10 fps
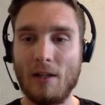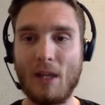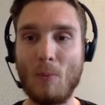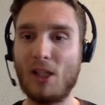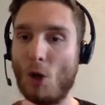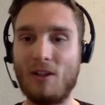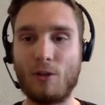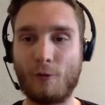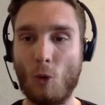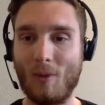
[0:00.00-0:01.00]
Then we go into
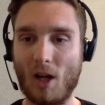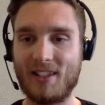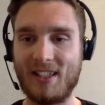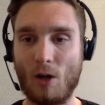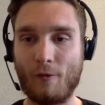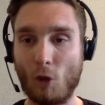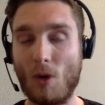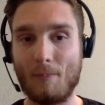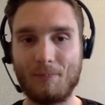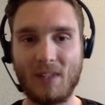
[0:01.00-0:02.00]
formalizing our follow
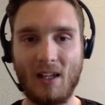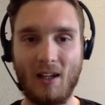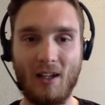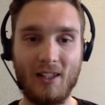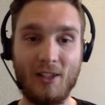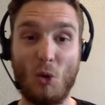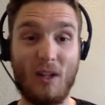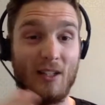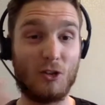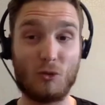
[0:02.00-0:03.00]
up. Uh, you know,
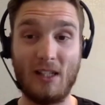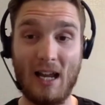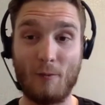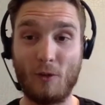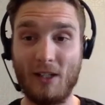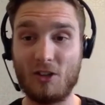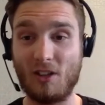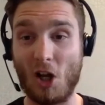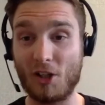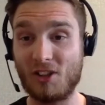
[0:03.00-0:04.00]
industry average
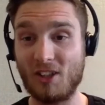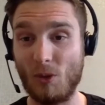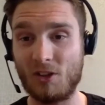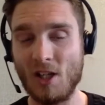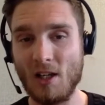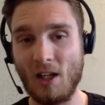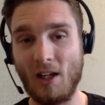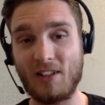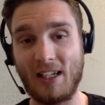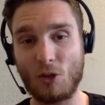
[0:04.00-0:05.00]
last year was uh, it
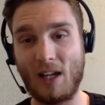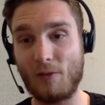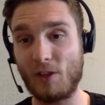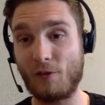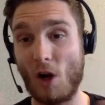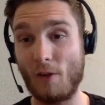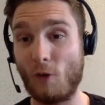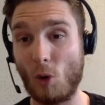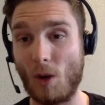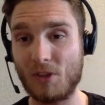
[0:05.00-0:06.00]
takes on average five
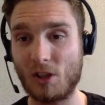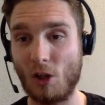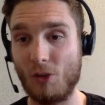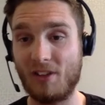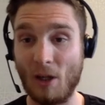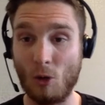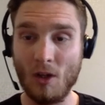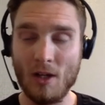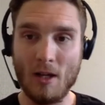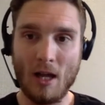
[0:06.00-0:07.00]
follow ups to close a deal.
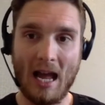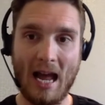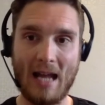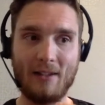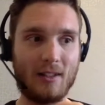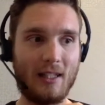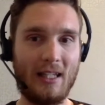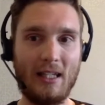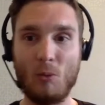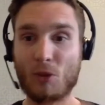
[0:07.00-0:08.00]
And
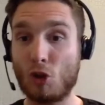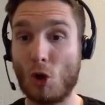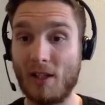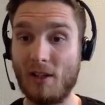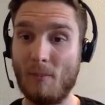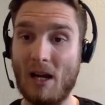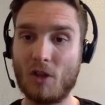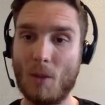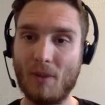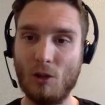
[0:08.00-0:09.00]
it, it was shocking the amount of
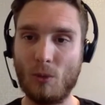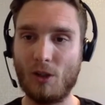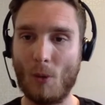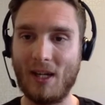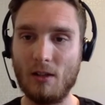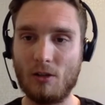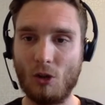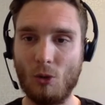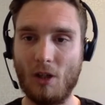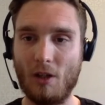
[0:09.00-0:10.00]
companies we were going
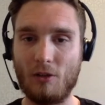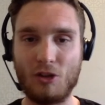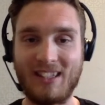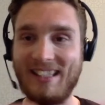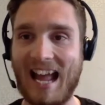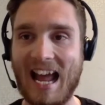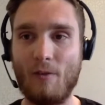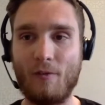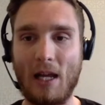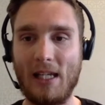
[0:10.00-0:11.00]
to that just didn't
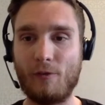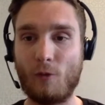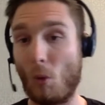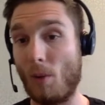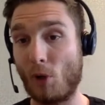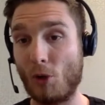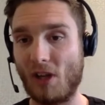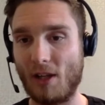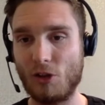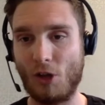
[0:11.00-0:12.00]
have a follow up
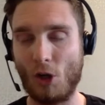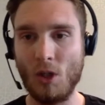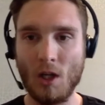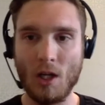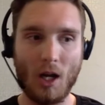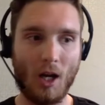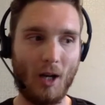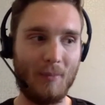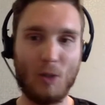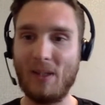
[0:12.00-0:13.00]
process. You know,
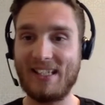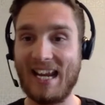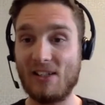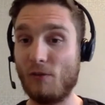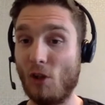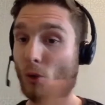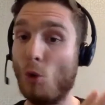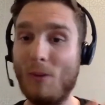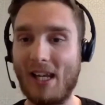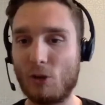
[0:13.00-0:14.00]
um, it'd be a case of, you know,
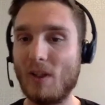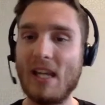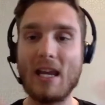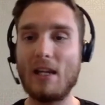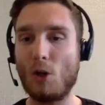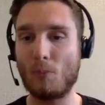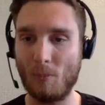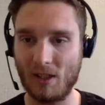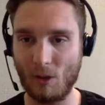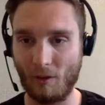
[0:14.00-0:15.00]
call me next week. Yeah, yeah, no
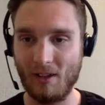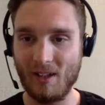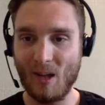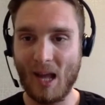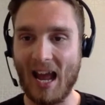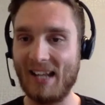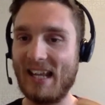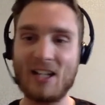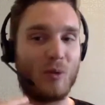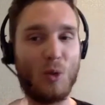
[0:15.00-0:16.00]
problem, Kieren. And
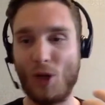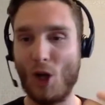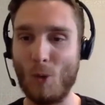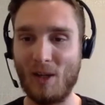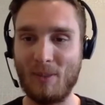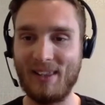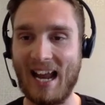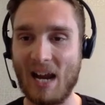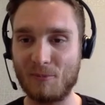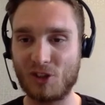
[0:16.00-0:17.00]
as we all know, it'd be that
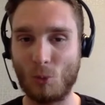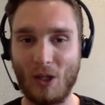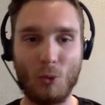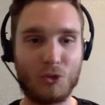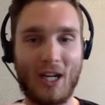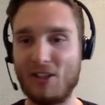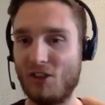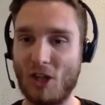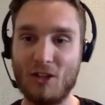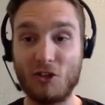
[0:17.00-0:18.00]
hamster wheel chasing,
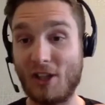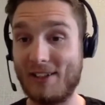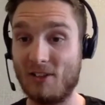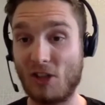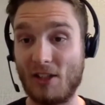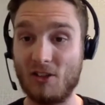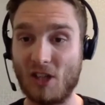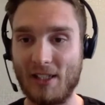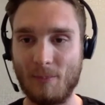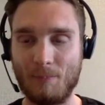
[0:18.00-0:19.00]
chasing, chasing, chasing,
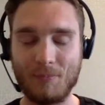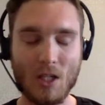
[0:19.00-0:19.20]
chasing.